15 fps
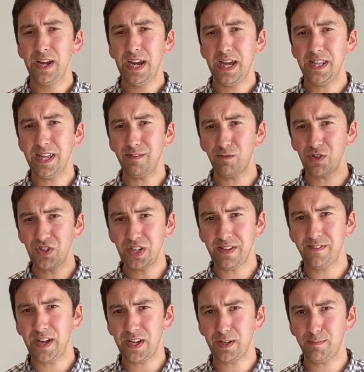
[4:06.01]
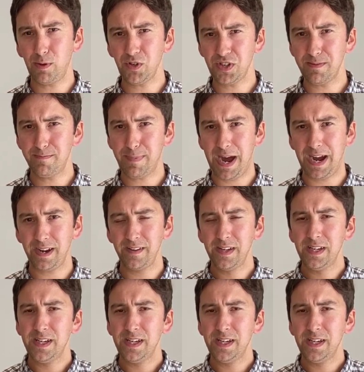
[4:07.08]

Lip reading: and they've received that deposit back.